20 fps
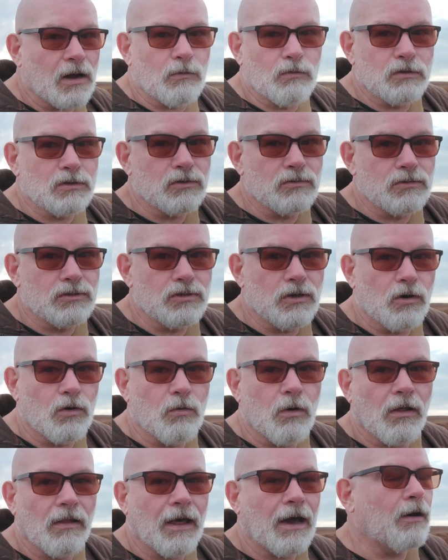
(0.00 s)
I wasn't sure
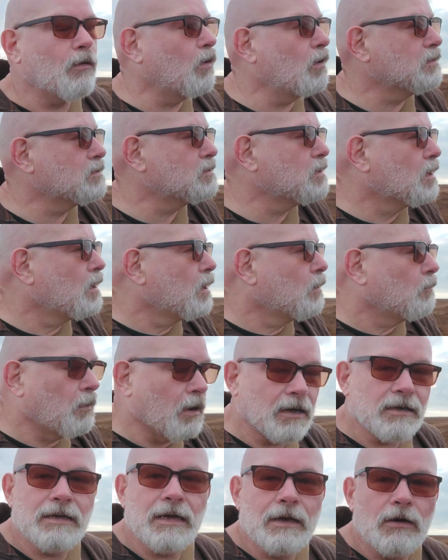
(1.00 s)
what that was, but
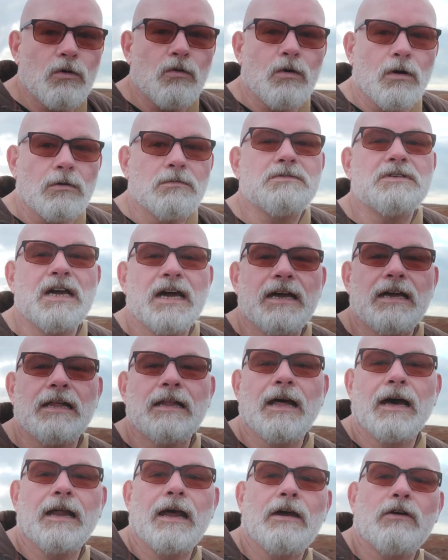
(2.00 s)
I did go up
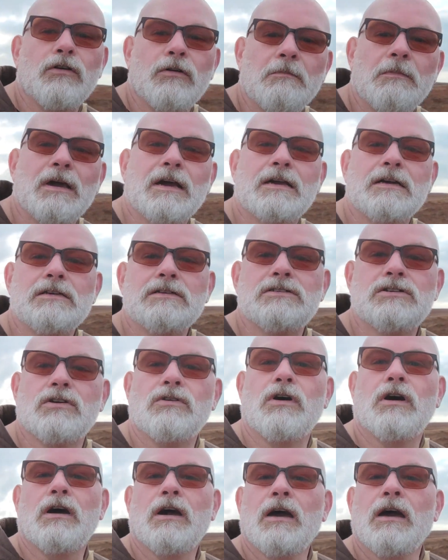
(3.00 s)
checking that out and making
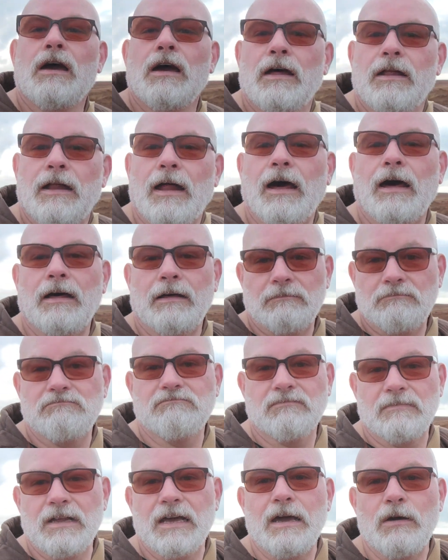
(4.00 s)
sure that
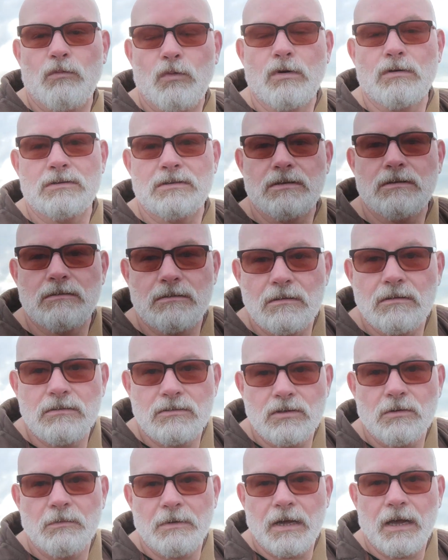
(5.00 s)
it wasn't
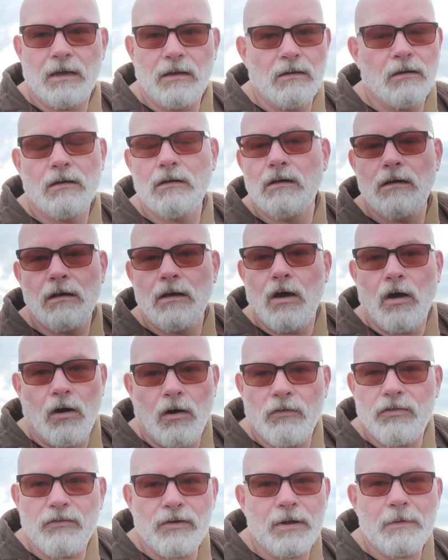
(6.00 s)
somebody
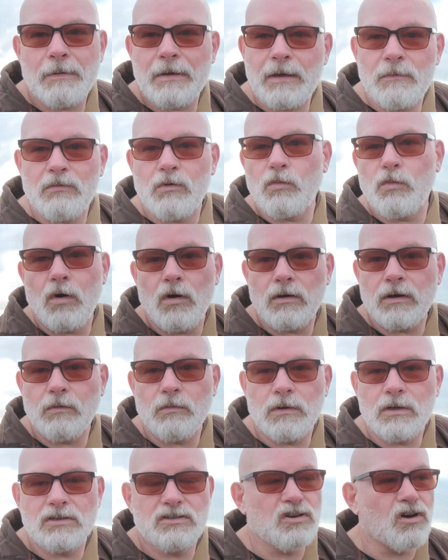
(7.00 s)
or three people walking
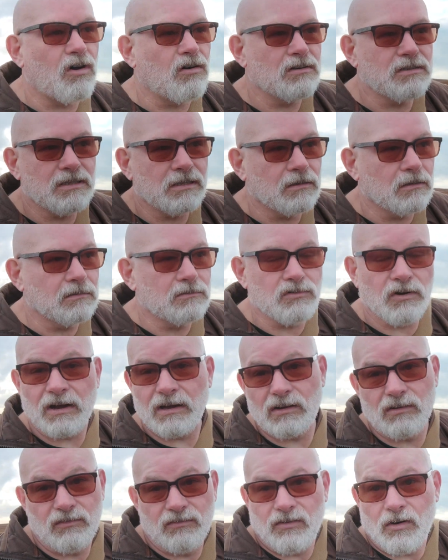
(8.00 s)
with a torch in a
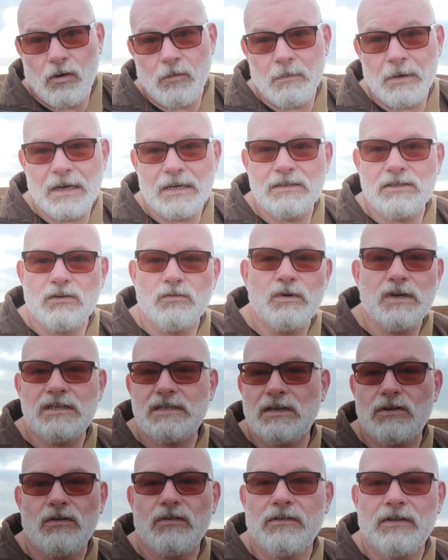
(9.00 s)
triangle formation,
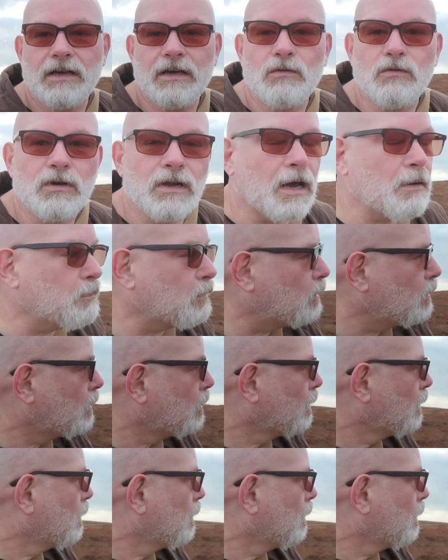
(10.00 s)
which I don't think would happen.